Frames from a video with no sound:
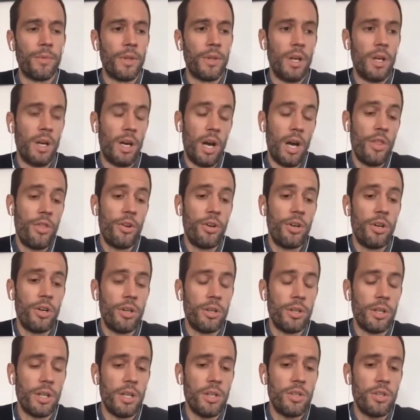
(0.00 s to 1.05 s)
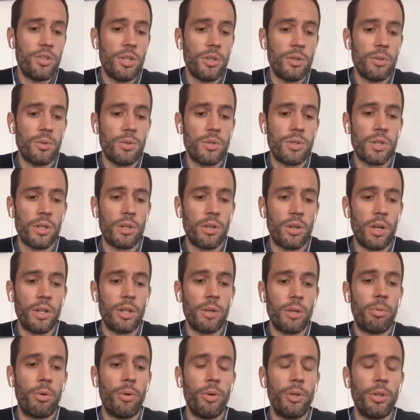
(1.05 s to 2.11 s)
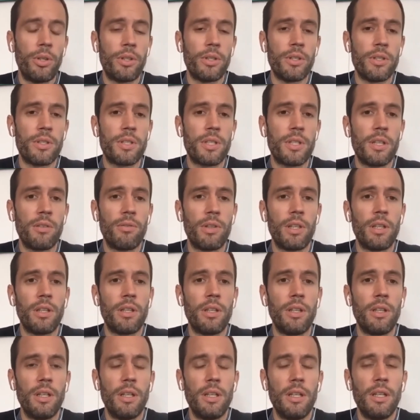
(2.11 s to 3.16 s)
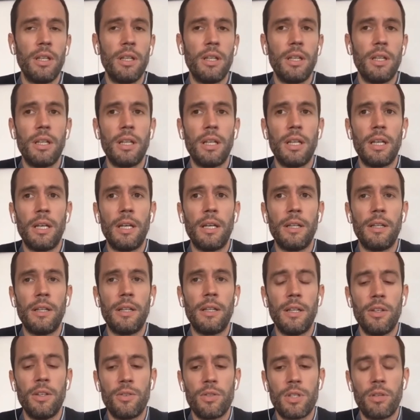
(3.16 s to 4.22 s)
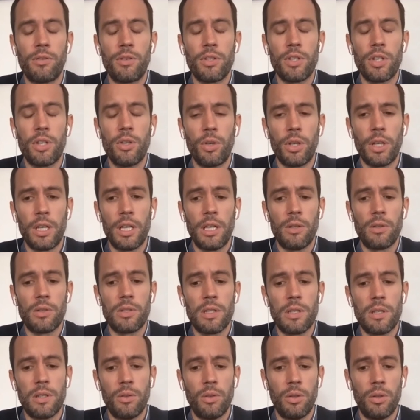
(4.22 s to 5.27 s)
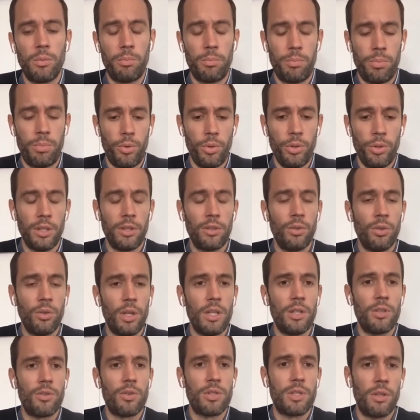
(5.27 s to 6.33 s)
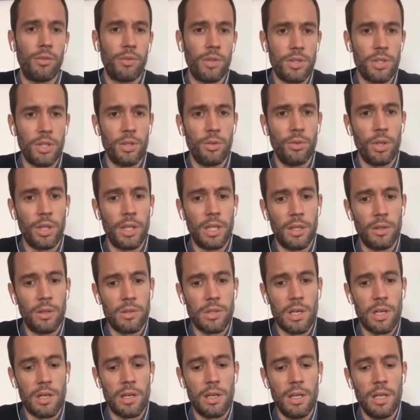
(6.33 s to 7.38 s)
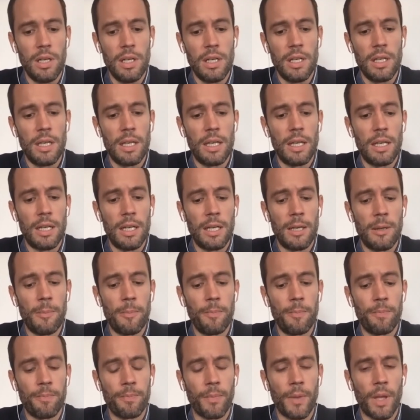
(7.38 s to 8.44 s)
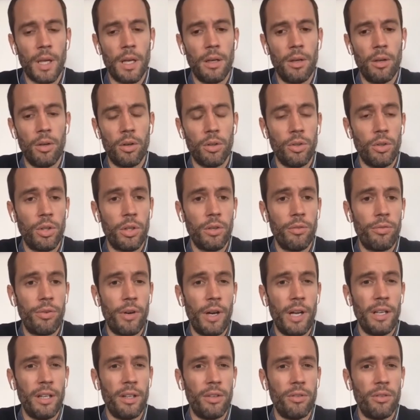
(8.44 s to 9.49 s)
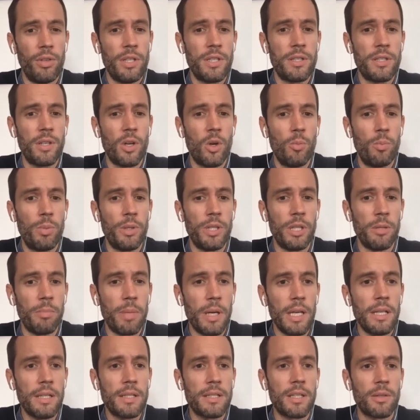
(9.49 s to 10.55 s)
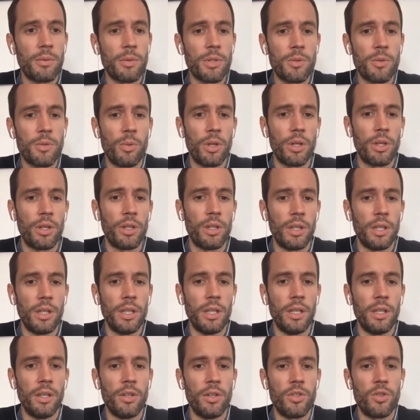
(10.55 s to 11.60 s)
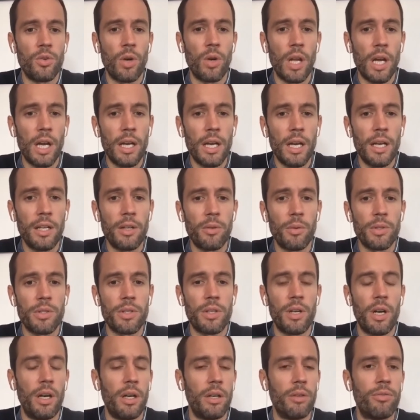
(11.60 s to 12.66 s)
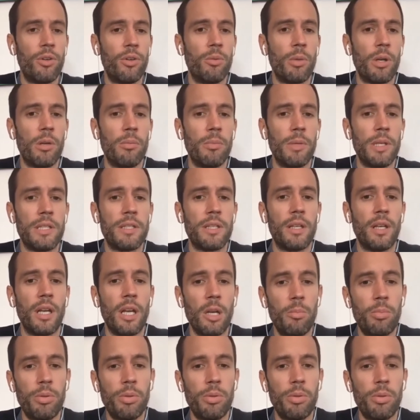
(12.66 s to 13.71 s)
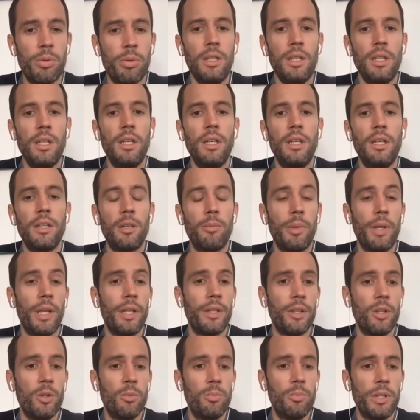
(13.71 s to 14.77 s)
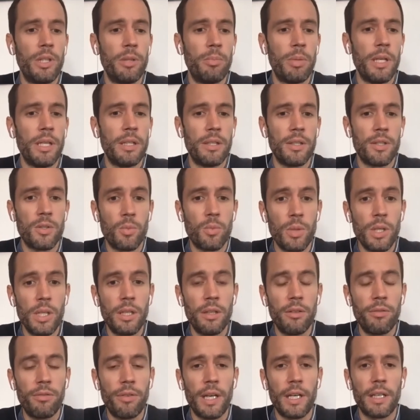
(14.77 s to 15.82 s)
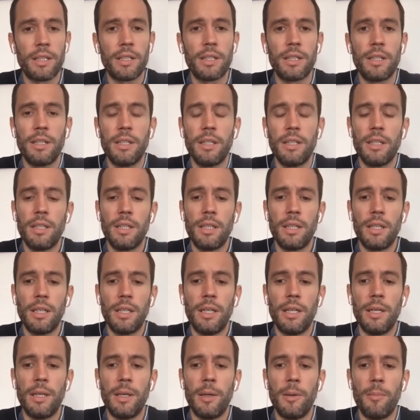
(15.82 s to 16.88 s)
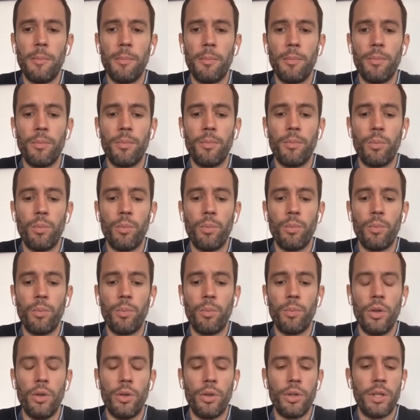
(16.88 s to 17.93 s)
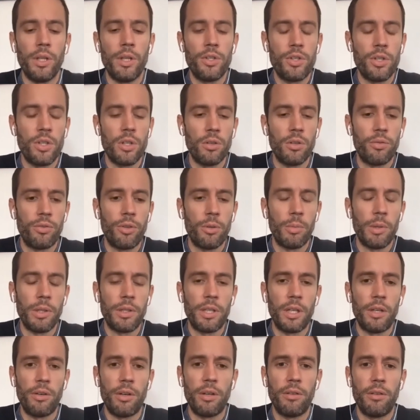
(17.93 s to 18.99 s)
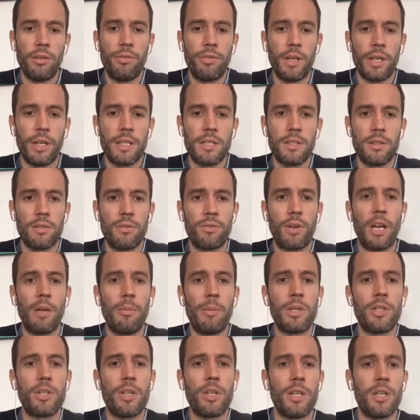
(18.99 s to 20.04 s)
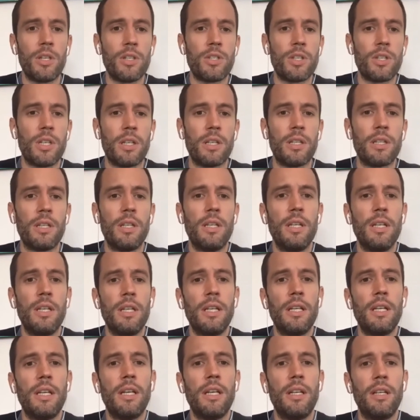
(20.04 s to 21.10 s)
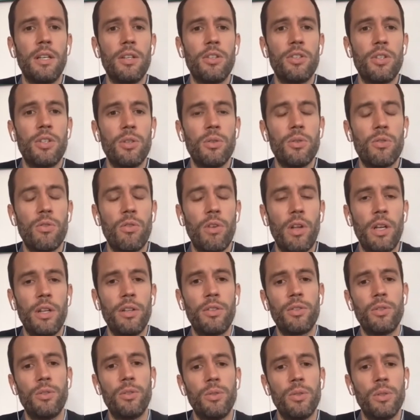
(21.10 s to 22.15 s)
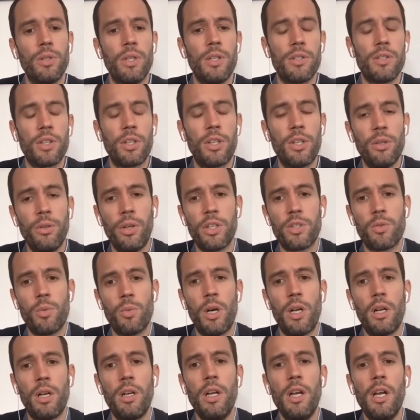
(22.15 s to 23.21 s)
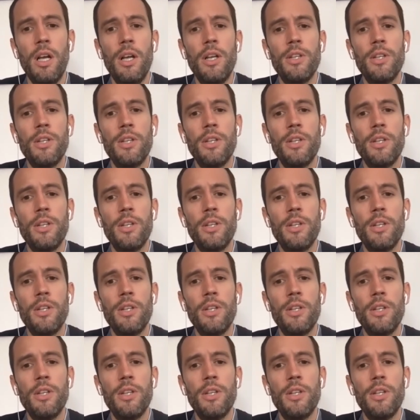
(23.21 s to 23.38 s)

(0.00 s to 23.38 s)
Other issues or other pointers given the interest of the Security Council or pointing to the interest of the Security Council, you can find in recent open debates. There was one in July, there was an RF formula meeting in April. There'll be another open debate this week, in fact, on the issue of humanitarian effects of climate change and issues related to insecurity as well.